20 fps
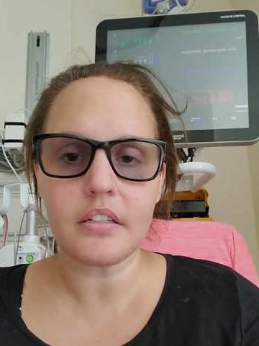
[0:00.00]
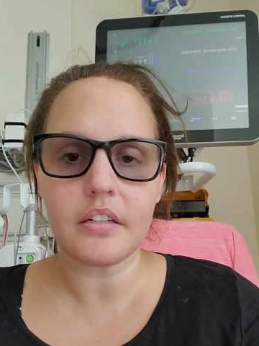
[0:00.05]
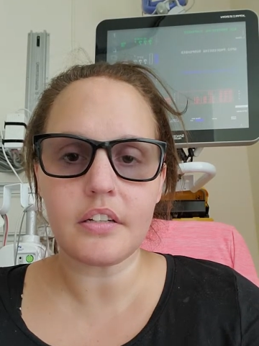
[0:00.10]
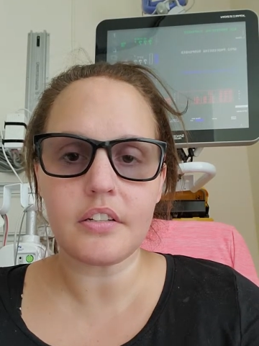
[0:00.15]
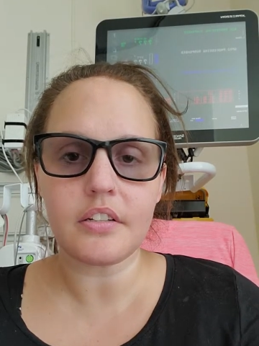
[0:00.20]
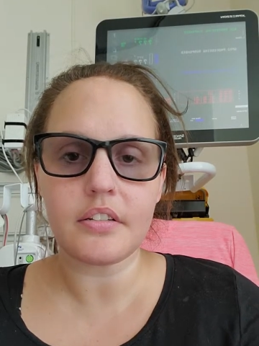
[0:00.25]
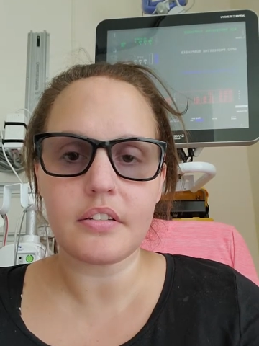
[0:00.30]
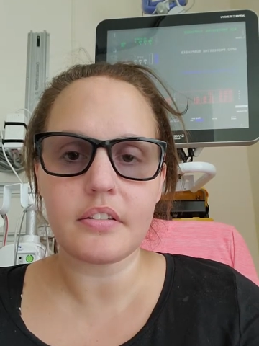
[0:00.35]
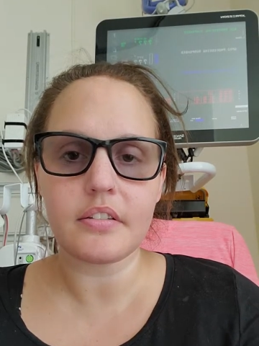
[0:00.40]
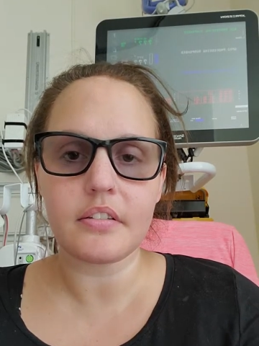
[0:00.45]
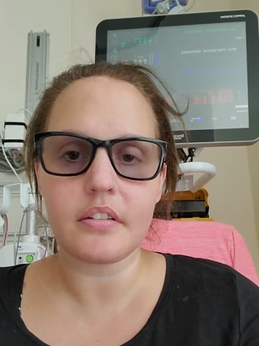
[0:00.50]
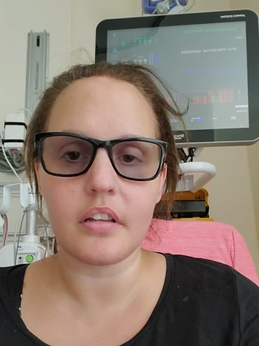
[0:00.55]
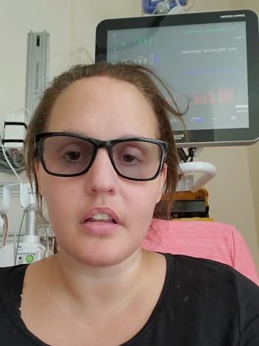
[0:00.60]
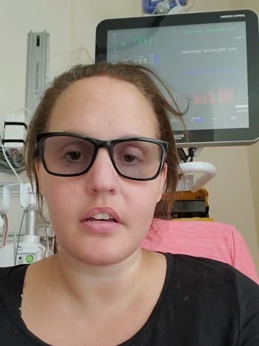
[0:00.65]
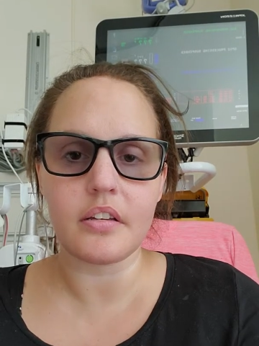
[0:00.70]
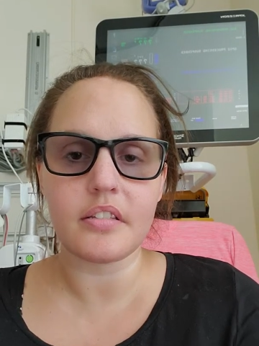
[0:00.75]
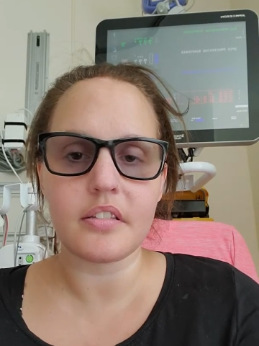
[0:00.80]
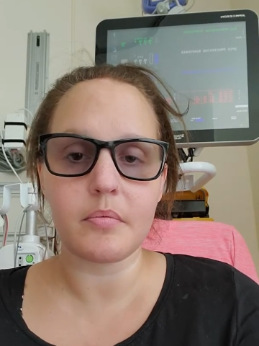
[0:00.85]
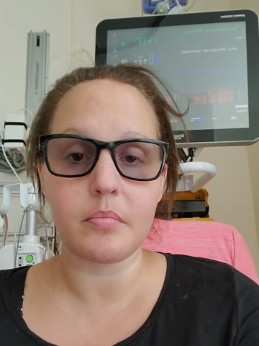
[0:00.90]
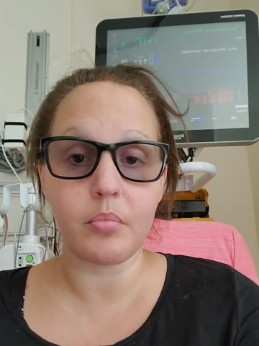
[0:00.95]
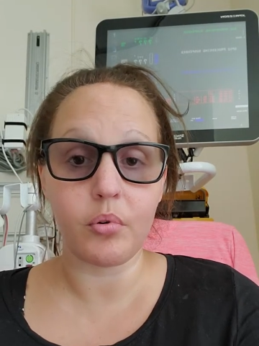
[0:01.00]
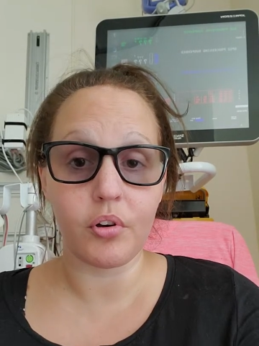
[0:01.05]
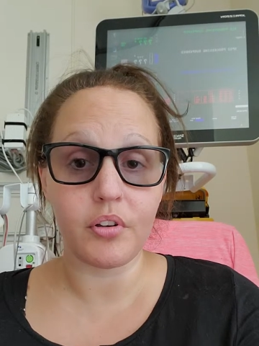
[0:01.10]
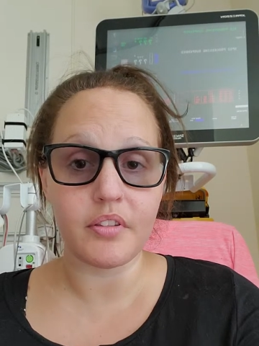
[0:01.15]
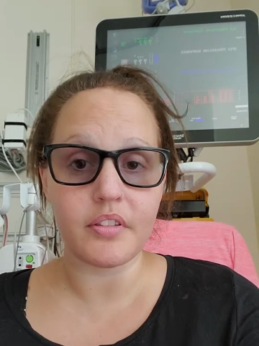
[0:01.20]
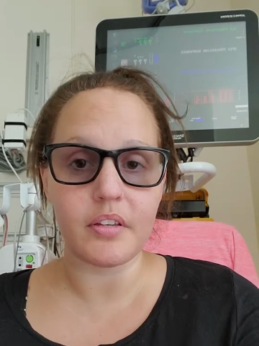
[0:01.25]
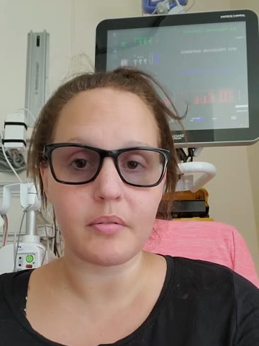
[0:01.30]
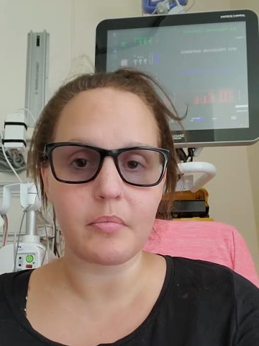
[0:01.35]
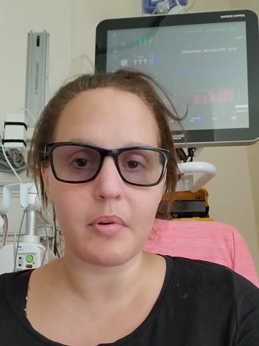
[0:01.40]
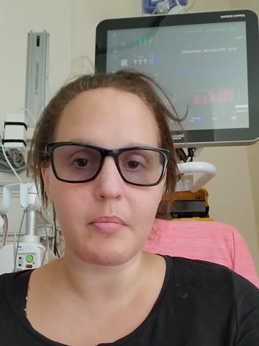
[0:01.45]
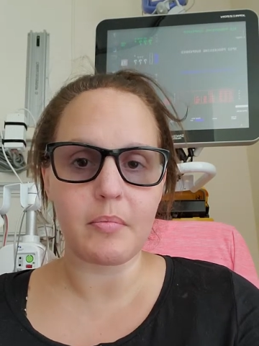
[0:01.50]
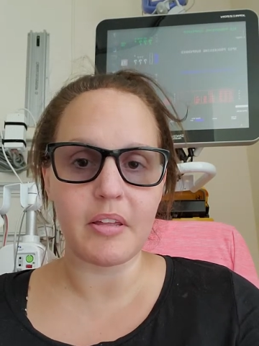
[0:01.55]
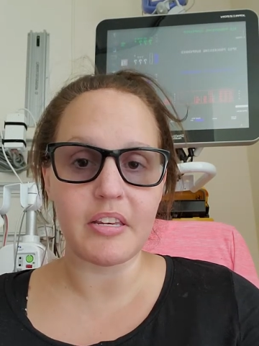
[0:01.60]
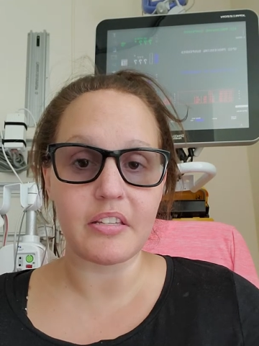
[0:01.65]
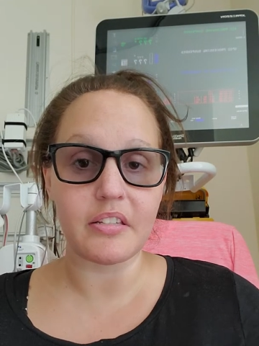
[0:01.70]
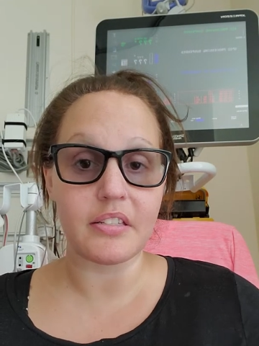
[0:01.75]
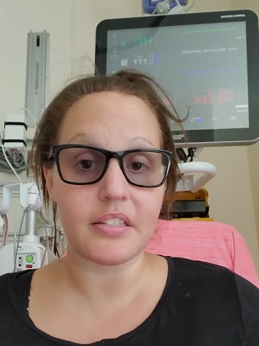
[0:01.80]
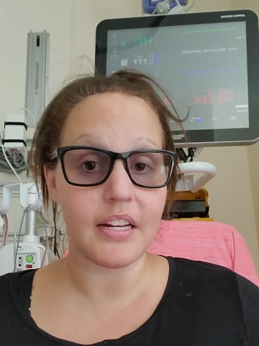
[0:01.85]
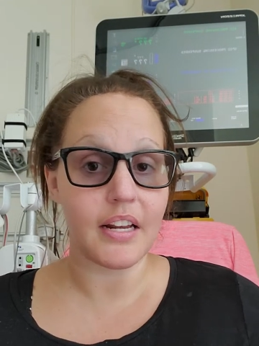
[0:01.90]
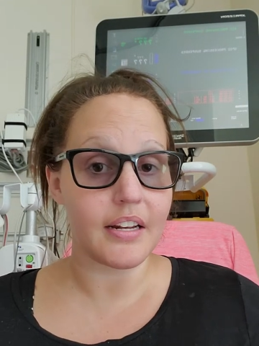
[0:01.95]
I just lost some points on my
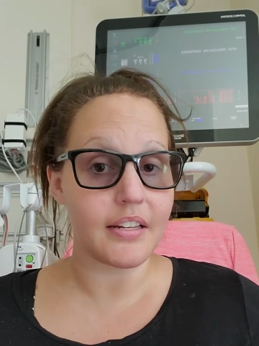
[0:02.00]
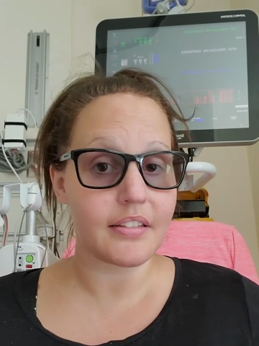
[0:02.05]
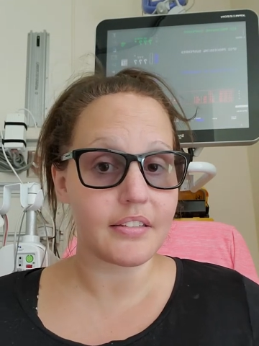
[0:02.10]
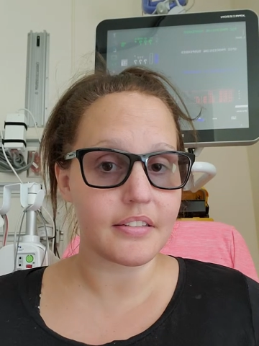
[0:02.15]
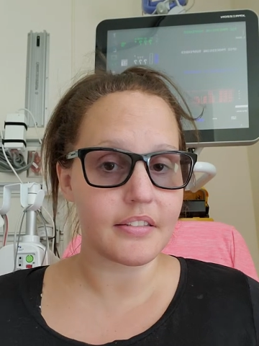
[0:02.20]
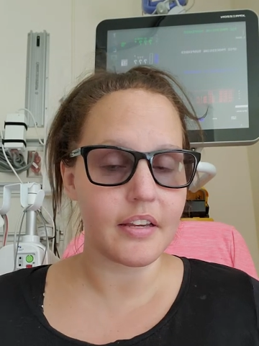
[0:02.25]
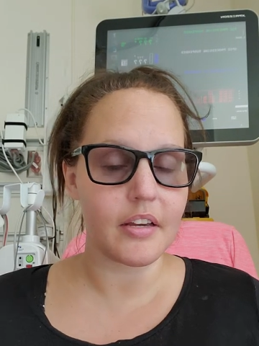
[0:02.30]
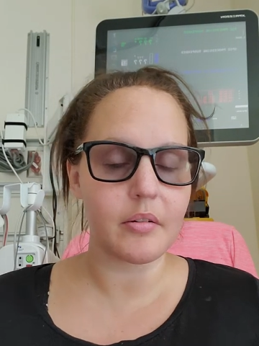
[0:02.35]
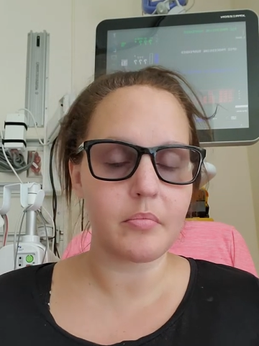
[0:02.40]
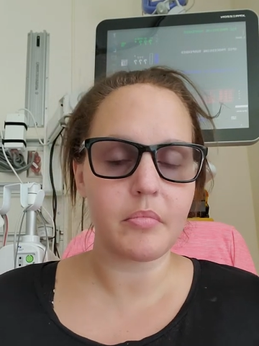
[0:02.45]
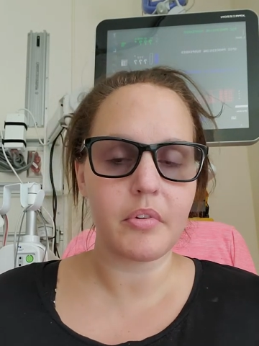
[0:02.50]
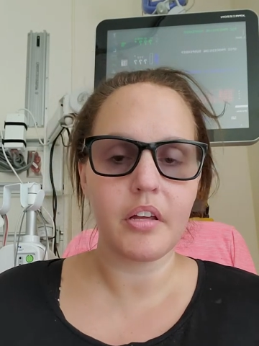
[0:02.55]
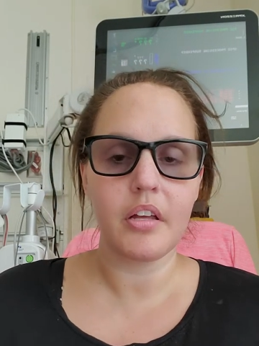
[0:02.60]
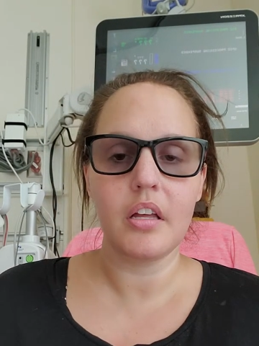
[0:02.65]
mental status exam.